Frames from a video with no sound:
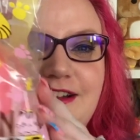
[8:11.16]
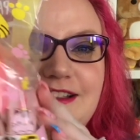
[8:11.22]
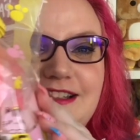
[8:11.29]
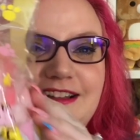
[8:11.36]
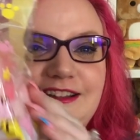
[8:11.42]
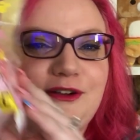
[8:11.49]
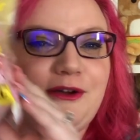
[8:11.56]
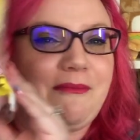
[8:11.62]
or it's
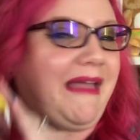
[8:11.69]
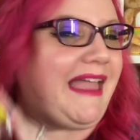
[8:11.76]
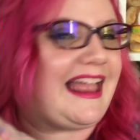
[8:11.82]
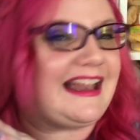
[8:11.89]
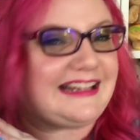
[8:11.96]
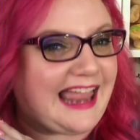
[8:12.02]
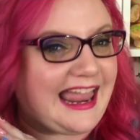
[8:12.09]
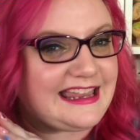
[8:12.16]
a little
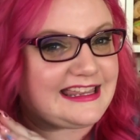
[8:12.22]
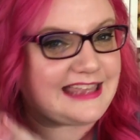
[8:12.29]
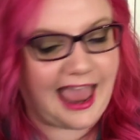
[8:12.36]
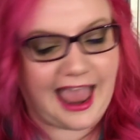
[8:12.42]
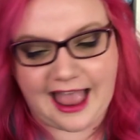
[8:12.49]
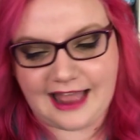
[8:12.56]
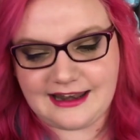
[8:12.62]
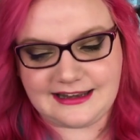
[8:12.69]
pancake
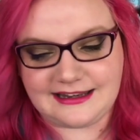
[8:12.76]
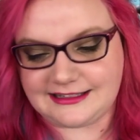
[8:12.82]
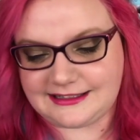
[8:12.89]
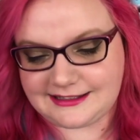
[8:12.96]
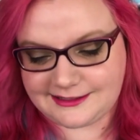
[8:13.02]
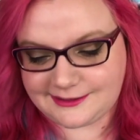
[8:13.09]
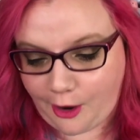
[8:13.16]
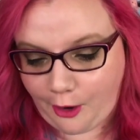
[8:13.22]
cat, and
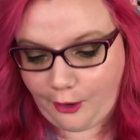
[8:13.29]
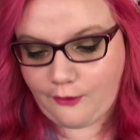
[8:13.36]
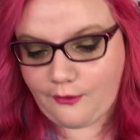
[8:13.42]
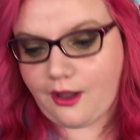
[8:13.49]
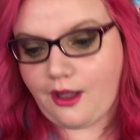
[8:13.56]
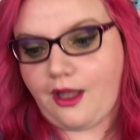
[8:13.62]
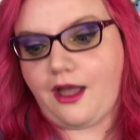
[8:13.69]
it's so